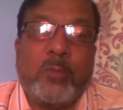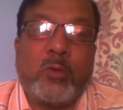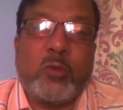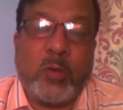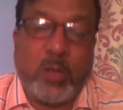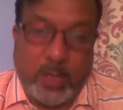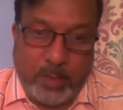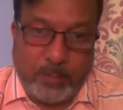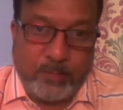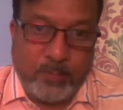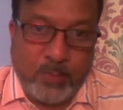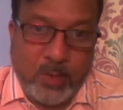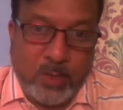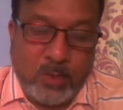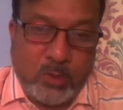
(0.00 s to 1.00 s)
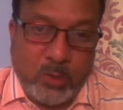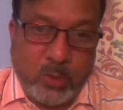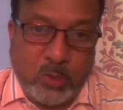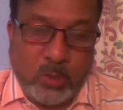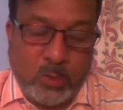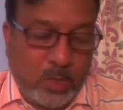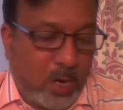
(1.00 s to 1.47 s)
today.
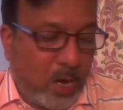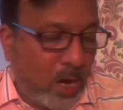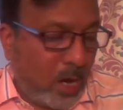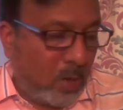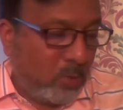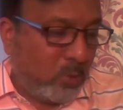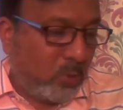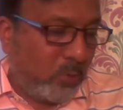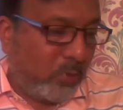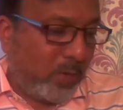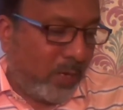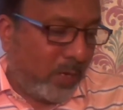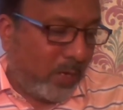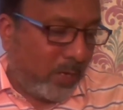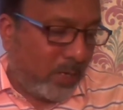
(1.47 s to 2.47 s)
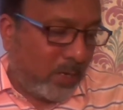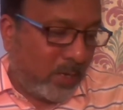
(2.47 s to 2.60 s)
So how do we